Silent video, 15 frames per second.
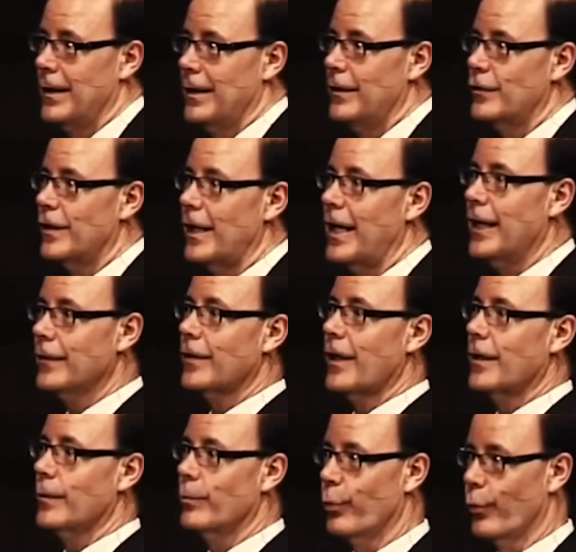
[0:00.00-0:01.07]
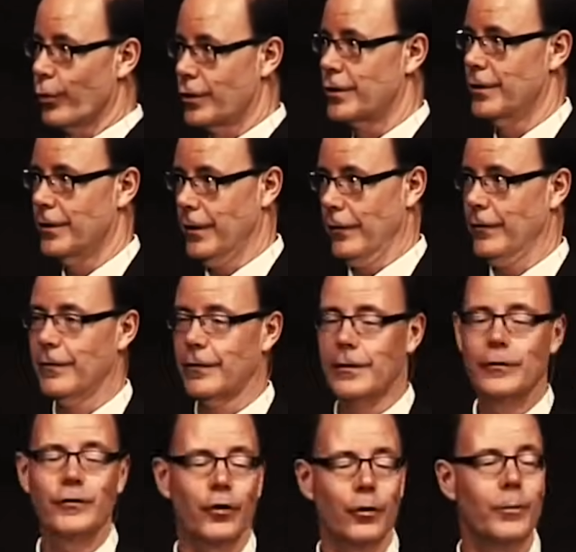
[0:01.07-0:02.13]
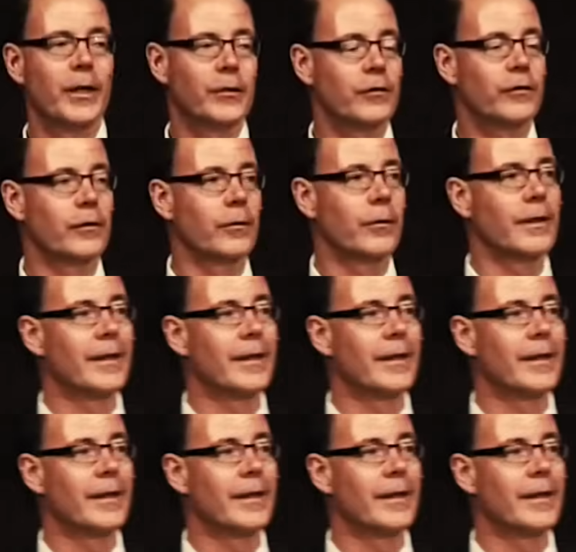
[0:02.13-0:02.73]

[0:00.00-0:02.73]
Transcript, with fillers: He's an anti abortionist, so much so